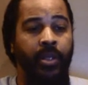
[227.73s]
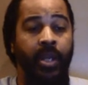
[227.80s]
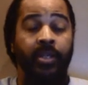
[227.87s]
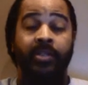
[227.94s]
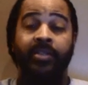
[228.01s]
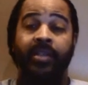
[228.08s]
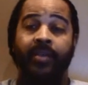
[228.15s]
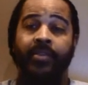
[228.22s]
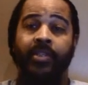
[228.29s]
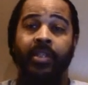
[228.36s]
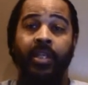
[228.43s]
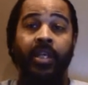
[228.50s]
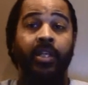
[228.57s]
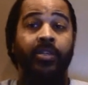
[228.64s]
and
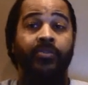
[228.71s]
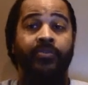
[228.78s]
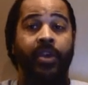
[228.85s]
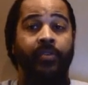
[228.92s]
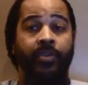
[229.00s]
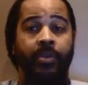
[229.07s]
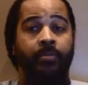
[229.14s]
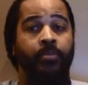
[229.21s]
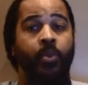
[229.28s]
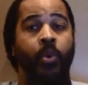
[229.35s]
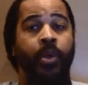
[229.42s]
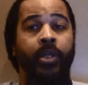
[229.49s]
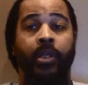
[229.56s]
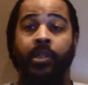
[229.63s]
17 is very
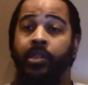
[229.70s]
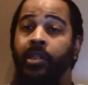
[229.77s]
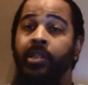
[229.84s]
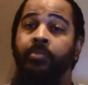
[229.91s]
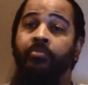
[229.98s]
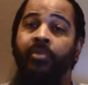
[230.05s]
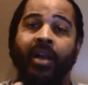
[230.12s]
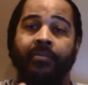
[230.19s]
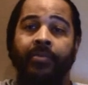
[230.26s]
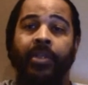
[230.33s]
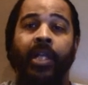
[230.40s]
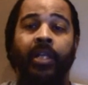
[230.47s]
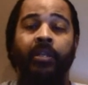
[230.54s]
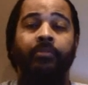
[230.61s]
important, because this
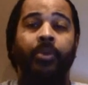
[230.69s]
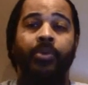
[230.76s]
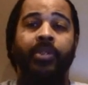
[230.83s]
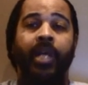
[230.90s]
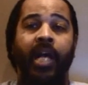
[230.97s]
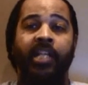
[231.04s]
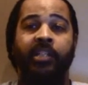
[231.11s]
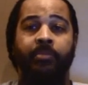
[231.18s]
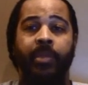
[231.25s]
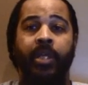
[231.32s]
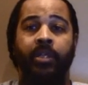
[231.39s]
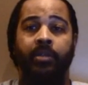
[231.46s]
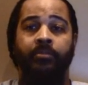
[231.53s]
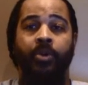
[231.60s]
prophet that the Most High is
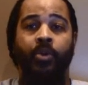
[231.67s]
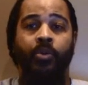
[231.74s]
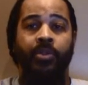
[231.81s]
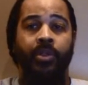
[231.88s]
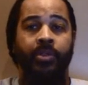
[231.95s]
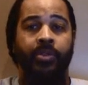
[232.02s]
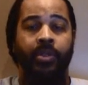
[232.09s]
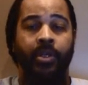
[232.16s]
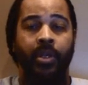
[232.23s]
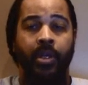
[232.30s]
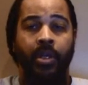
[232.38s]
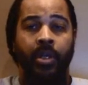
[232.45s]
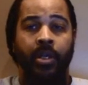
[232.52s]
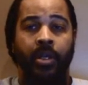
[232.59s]
speaking to Moses
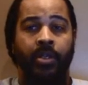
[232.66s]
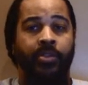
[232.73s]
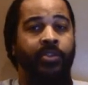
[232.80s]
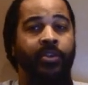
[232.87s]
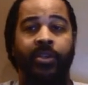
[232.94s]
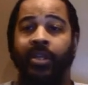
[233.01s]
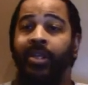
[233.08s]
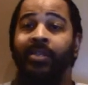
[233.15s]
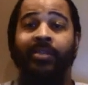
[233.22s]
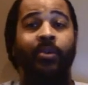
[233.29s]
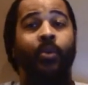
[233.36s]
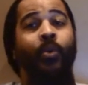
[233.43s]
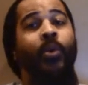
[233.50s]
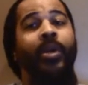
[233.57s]
concerning isn't
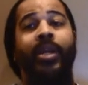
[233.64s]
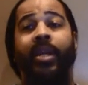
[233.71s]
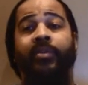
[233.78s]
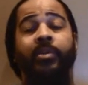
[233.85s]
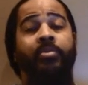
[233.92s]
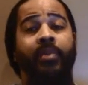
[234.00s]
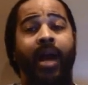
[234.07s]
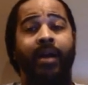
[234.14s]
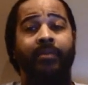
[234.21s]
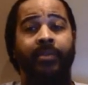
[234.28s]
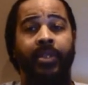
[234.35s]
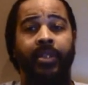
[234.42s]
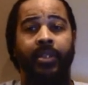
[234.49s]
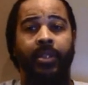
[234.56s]
an ordinary
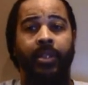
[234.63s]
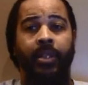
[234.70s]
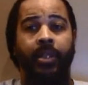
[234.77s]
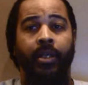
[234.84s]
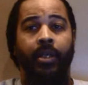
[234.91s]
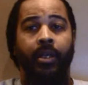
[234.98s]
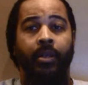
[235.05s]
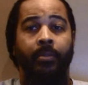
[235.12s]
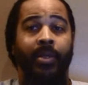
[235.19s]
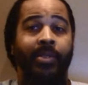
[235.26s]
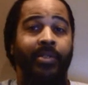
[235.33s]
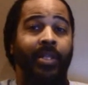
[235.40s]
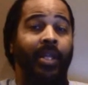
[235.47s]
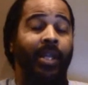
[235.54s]
prophet,
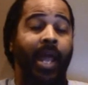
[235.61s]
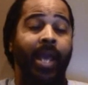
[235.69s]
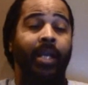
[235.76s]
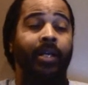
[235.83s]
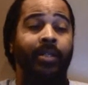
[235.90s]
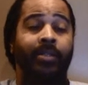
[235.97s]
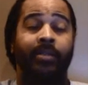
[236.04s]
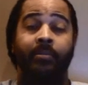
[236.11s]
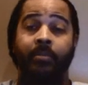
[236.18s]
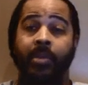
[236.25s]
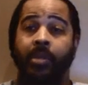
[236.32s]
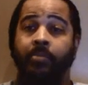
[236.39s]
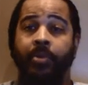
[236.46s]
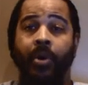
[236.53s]
because the like unto
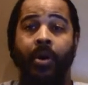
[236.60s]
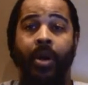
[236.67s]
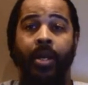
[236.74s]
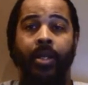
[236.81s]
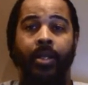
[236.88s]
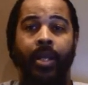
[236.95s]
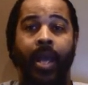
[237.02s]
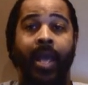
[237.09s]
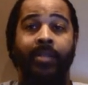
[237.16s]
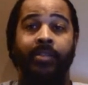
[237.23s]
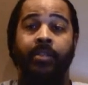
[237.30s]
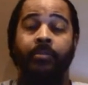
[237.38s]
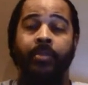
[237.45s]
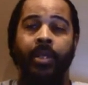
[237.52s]
me part
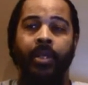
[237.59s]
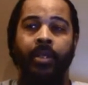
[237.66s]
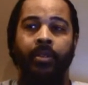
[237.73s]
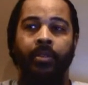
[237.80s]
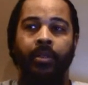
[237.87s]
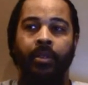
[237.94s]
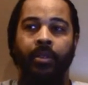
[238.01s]
has to be